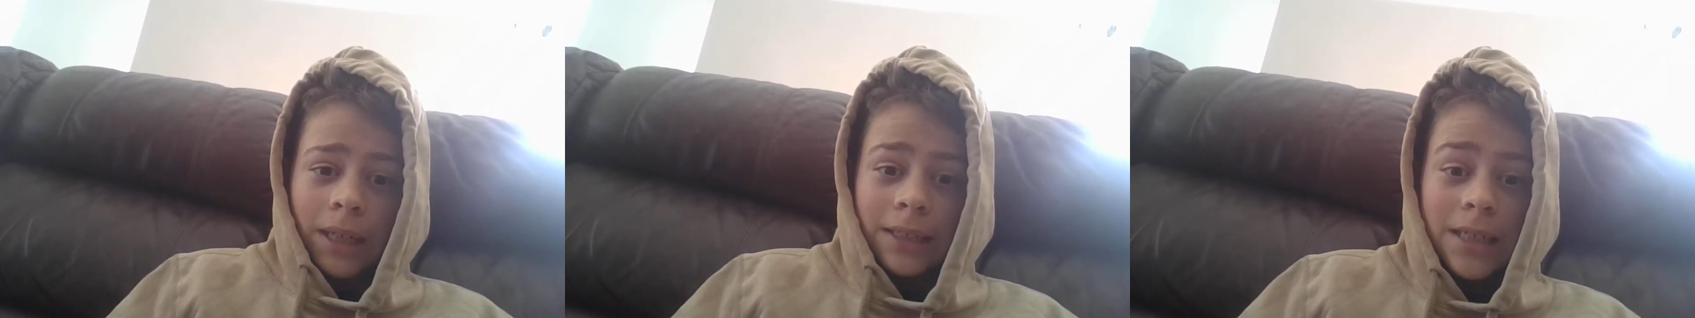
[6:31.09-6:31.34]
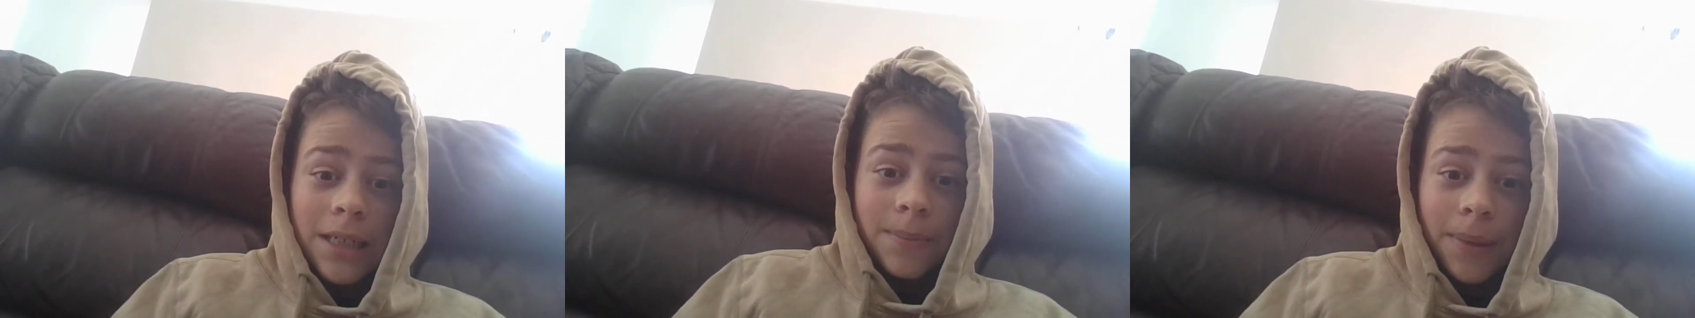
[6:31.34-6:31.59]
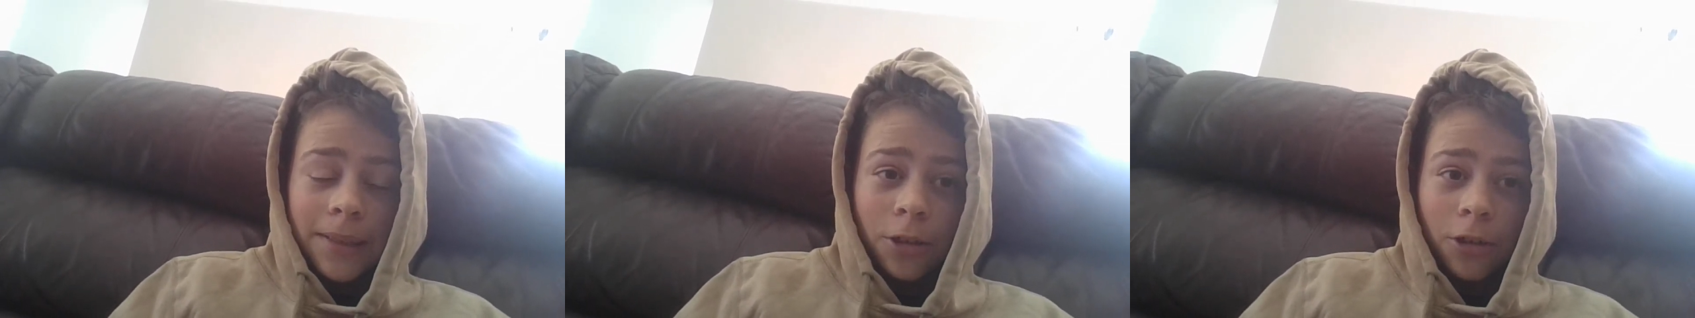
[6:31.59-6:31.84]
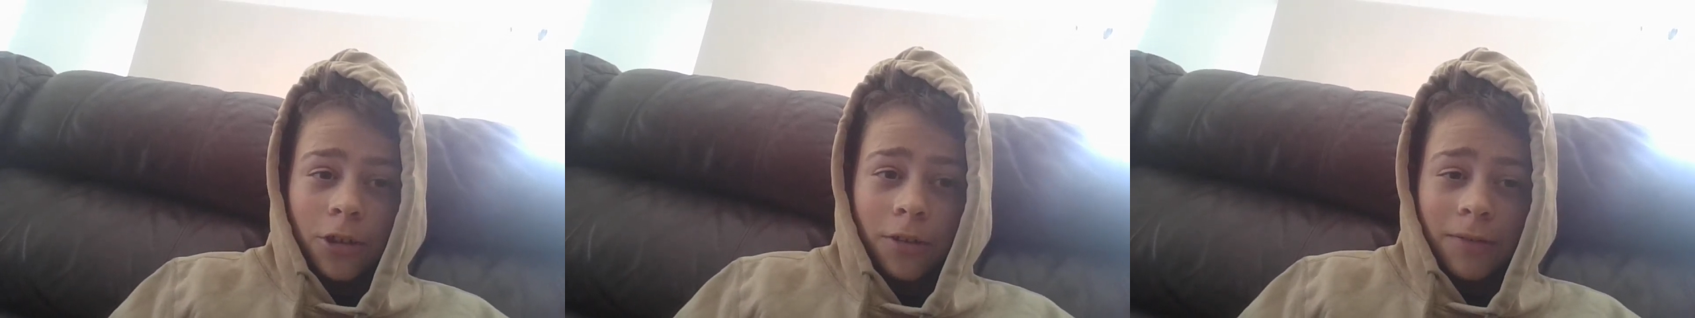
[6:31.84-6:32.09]
They did but
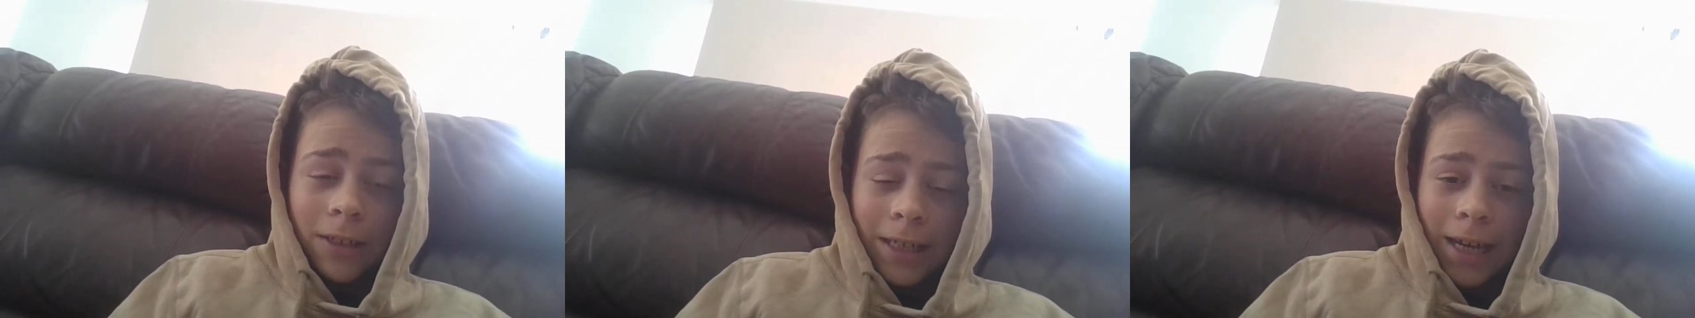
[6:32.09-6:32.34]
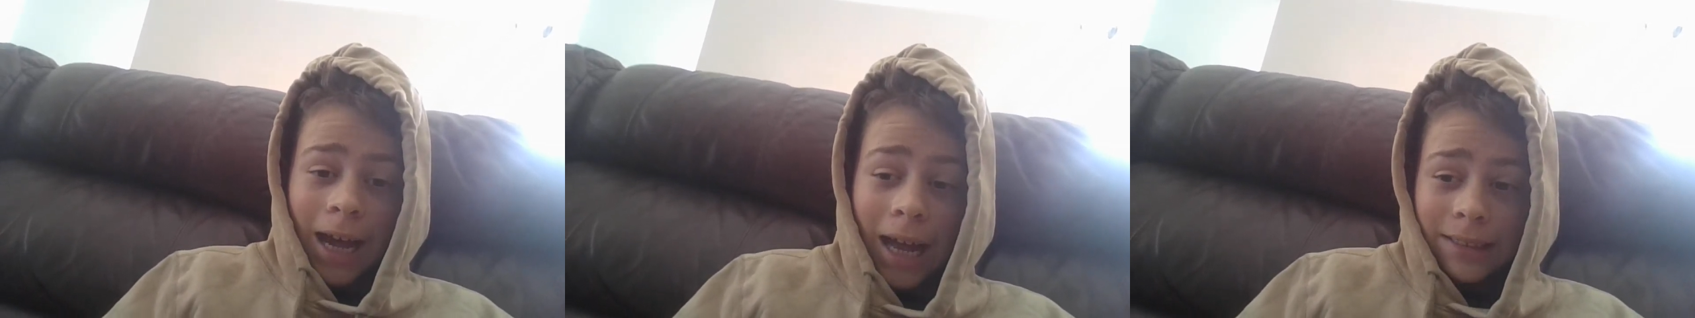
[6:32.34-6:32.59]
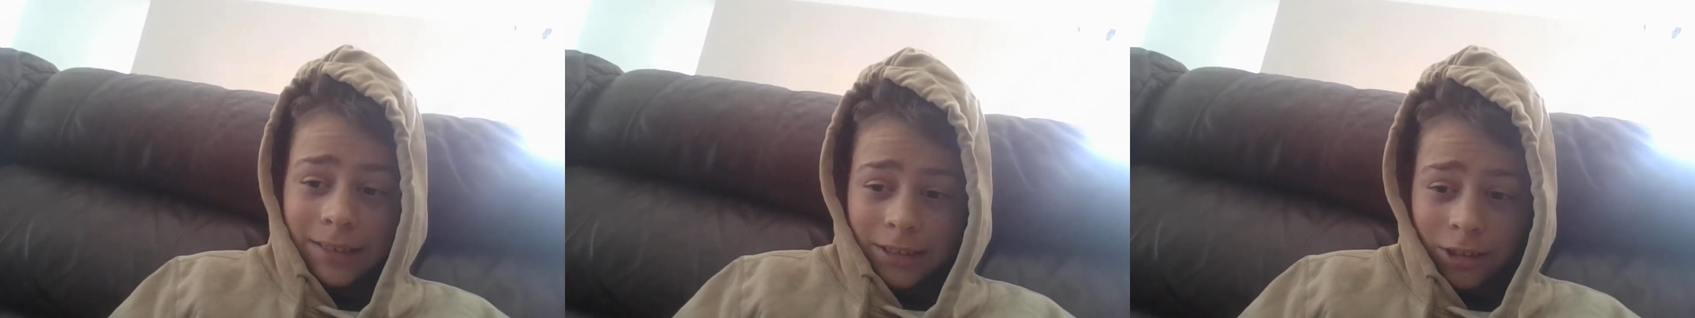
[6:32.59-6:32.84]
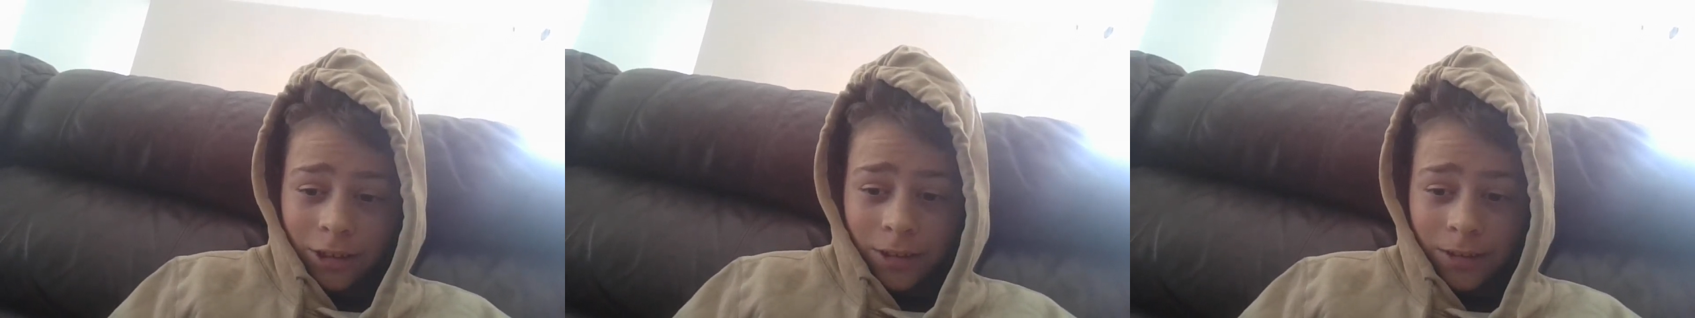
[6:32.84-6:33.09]
knock off the Cats,
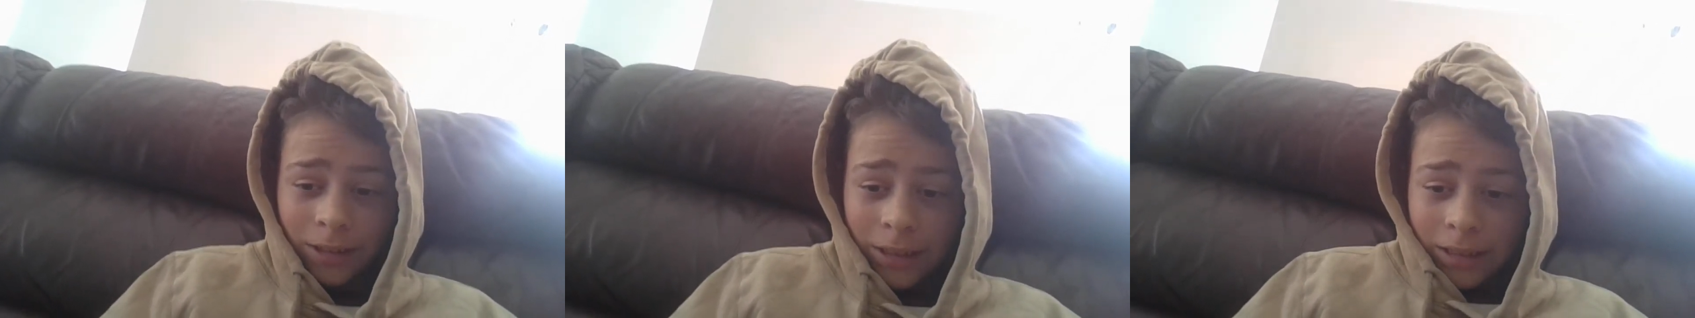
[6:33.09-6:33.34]
so